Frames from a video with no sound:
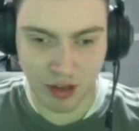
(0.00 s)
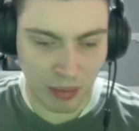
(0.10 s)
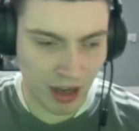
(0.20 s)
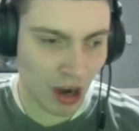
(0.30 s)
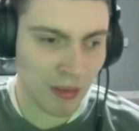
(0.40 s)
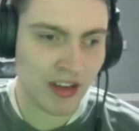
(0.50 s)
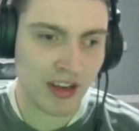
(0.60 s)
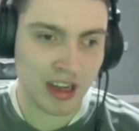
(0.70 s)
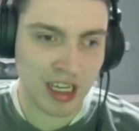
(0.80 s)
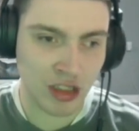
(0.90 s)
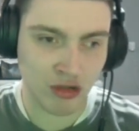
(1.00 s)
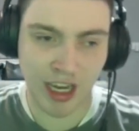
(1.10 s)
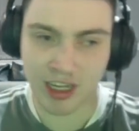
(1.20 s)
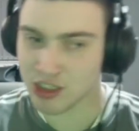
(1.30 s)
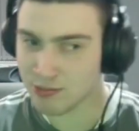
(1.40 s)
becoming as
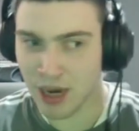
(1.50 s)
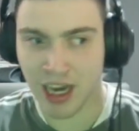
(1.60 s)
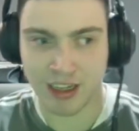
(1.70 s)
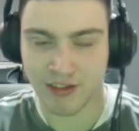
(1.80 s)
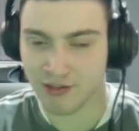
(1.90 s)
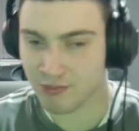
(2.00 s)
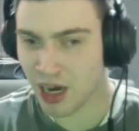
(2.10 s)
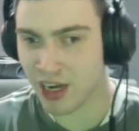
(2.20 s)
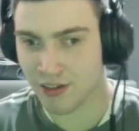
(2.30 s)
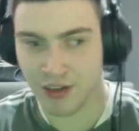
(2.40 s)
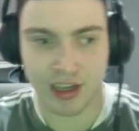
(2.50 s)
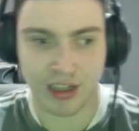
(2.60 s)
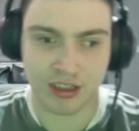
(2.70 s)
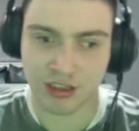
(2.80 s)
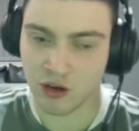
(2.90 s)
rare as Barry
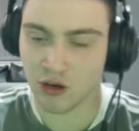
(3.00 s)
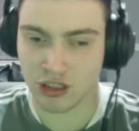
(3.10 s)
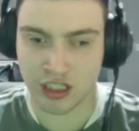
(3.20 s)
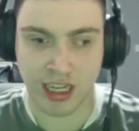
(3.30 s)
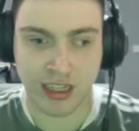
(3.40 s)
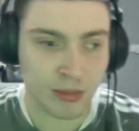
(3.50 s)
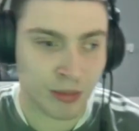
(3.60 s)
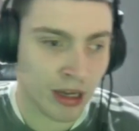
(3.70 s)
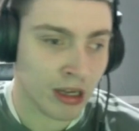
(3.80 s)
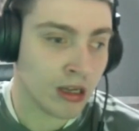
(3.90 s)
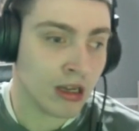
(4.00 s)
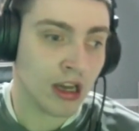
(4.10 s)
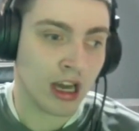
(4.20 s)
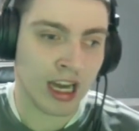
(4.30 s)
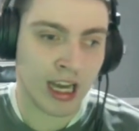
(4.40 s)
Ferguson talking sense, but
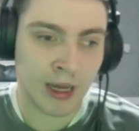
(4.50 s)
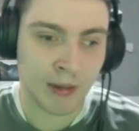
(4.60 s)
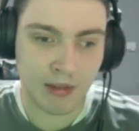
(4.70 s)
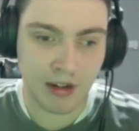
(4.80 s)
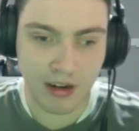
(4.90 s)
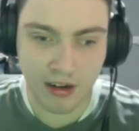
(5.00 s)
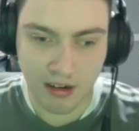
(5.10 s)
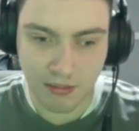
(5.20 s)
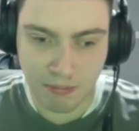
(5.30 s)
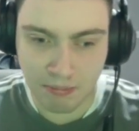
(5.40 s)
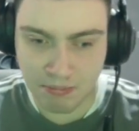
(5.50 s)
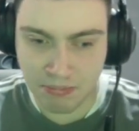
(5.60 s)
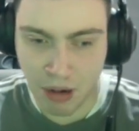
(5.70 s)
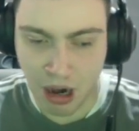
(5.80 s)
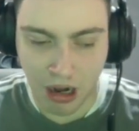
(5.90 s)

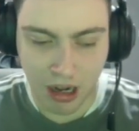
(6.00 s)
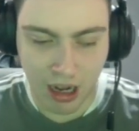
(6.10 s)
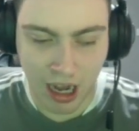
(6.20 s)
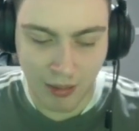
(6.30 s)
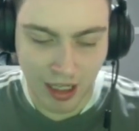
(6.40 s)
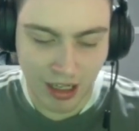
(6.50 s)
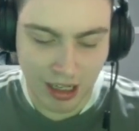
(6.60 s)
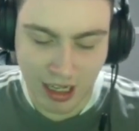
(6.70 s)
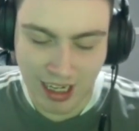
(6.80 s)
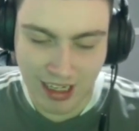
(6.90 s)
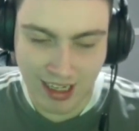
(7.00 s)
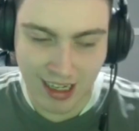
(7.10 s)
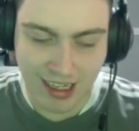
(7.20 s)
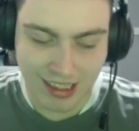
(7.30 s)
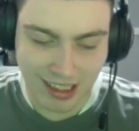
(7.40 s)
I mean,
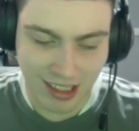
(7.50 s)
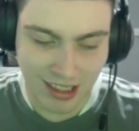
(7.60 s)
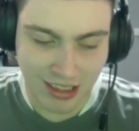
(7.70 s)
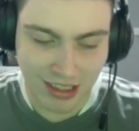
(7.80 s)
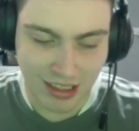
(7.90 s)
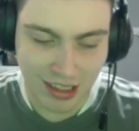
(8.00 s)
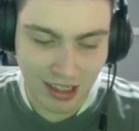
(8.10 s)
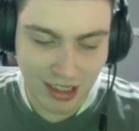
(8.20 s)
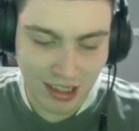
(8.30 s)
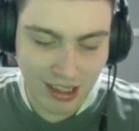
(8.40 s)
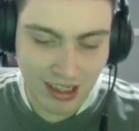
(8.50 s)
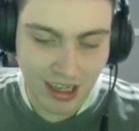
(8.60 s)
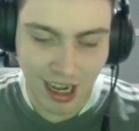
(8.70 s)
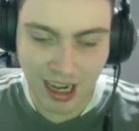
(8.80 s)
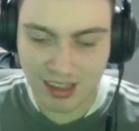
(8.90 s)
it's just
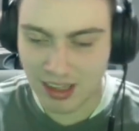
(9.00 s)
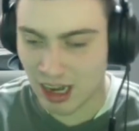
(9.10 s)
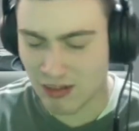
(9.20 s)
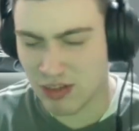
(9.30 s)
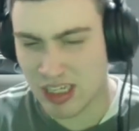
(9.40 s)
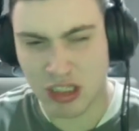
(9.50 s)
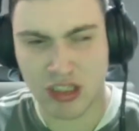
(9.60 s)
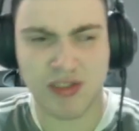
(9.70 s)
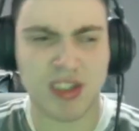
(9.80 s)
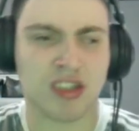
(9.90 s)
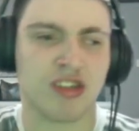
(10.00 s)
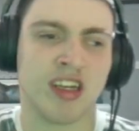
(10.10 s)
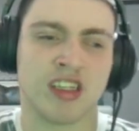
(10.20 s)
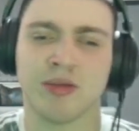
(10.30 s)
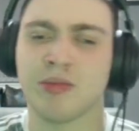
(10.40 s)
it just
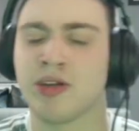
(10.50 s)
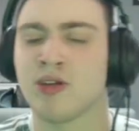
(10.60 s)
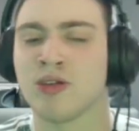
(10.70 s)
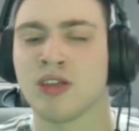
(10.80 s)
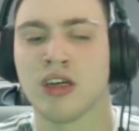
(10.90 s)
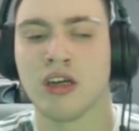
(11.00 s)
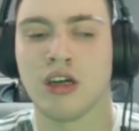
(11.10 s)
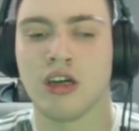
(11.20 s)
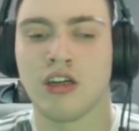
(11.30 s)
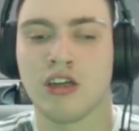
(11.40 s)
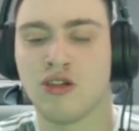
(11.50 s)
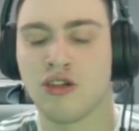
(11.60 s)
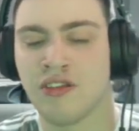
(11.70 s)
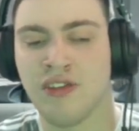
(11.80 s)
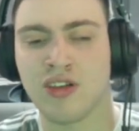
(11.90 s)
frustrates me, because
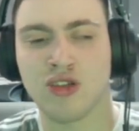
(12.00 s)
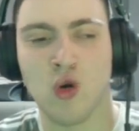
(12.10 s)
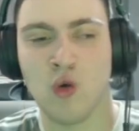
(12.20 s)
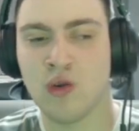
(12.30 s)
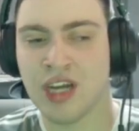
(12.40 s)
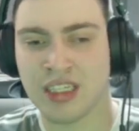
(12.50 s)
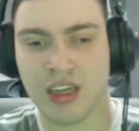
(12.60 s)
the third goal,